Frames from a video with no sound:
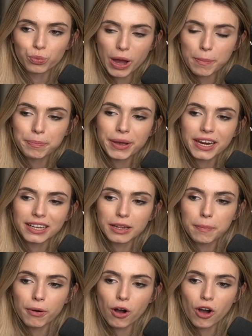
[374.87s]
I'm pinning the
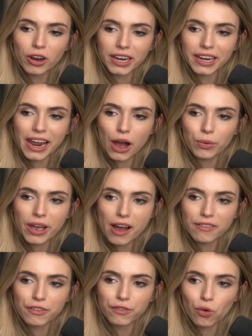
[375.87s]
pawn, and now we
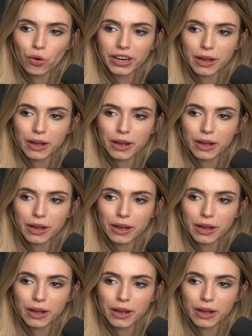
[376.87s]
have a fork.